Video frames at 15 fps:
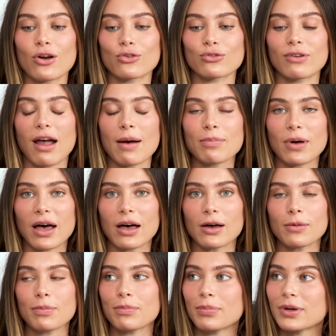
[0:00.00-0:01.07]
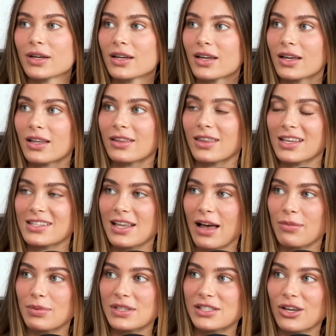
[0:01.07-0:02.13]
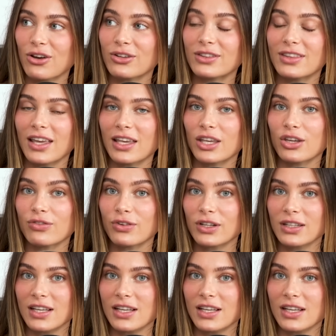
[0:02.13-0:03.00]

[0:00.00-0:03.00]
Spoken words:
wrap up this episode. Thank you for